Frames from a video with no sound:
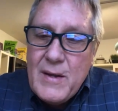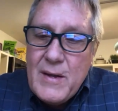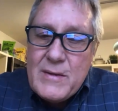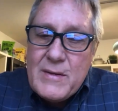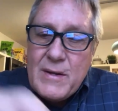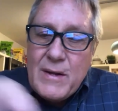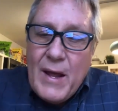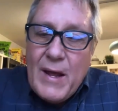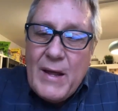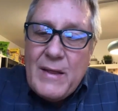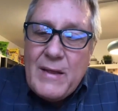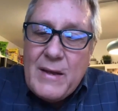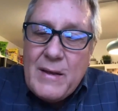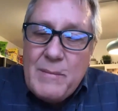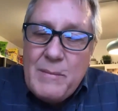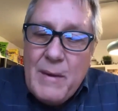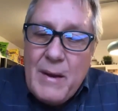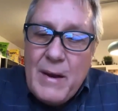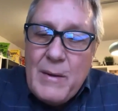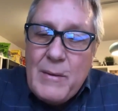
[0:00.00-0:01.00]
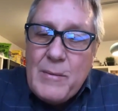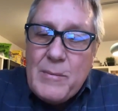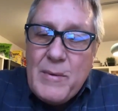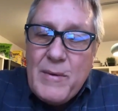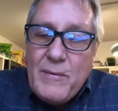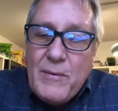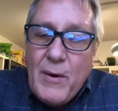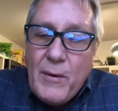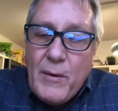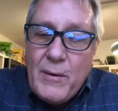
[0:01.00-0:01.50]
Today, the committee you, will be
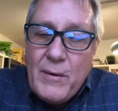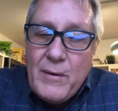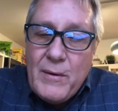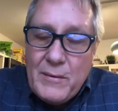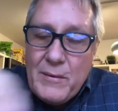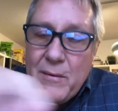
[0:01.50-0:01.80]
voting.